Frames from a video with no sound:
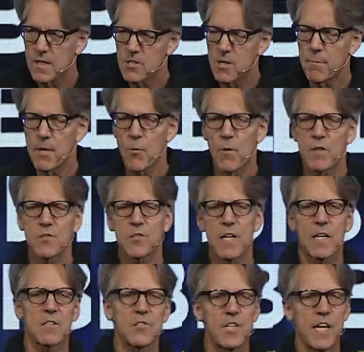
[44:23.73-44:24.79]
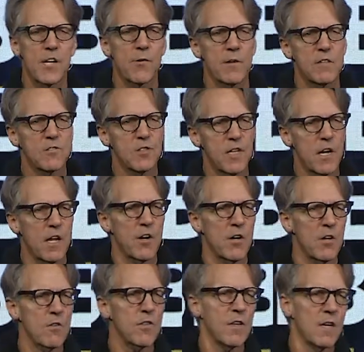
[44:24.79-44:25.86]
Somebody once said, secret sin on
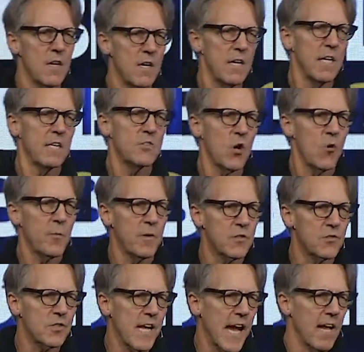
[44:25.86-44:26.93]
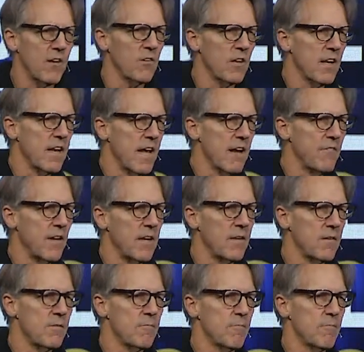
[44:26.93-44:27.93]
earth is open scandal in heaven.